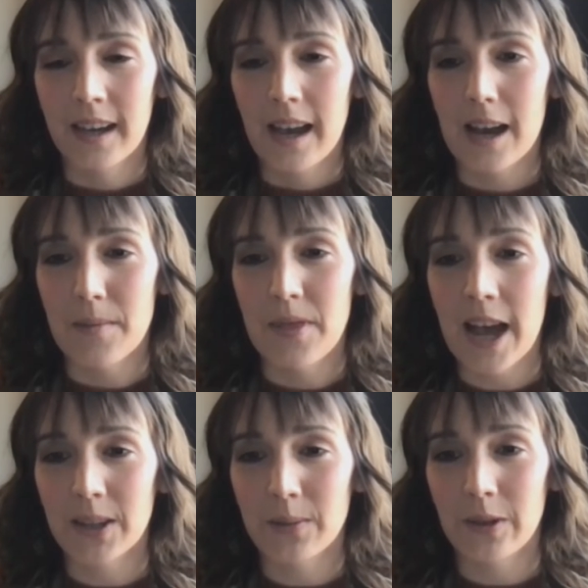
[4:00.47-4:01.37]
Um,
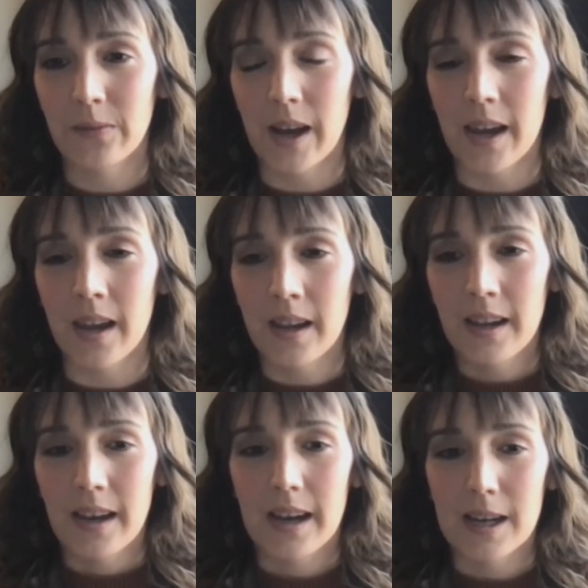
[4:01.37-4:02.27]
that's really fun
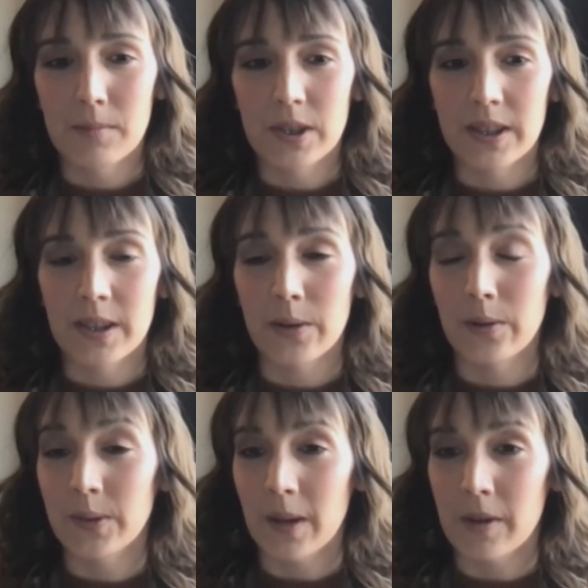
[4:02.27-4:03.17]
um, to see
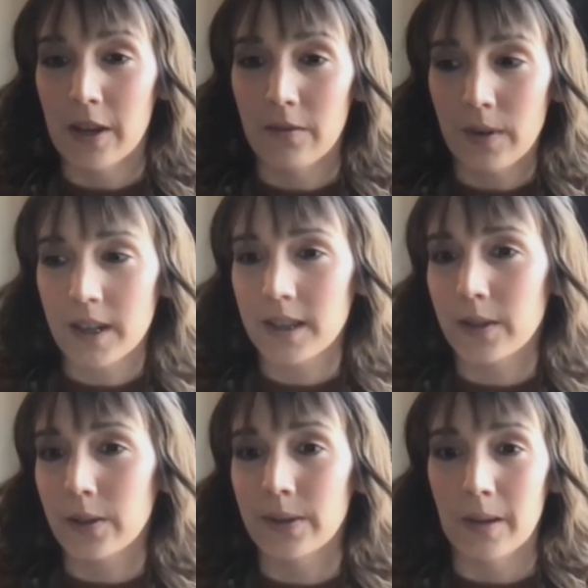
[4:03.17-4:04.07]
who's coming in first,
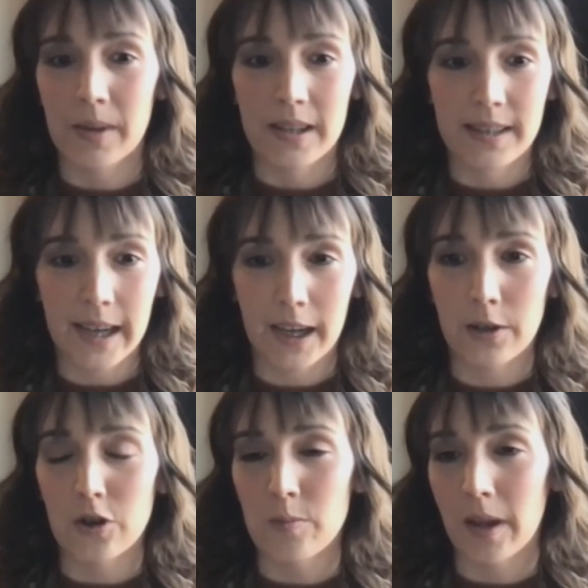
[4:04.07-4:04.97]
who's coming in
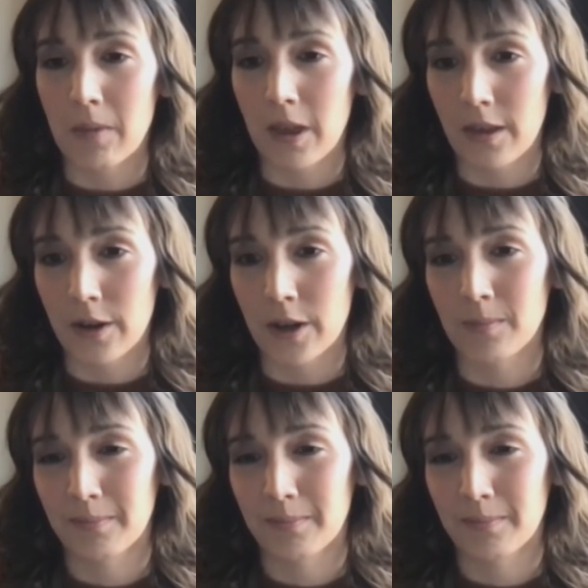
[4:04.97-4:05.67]
second, who may be third.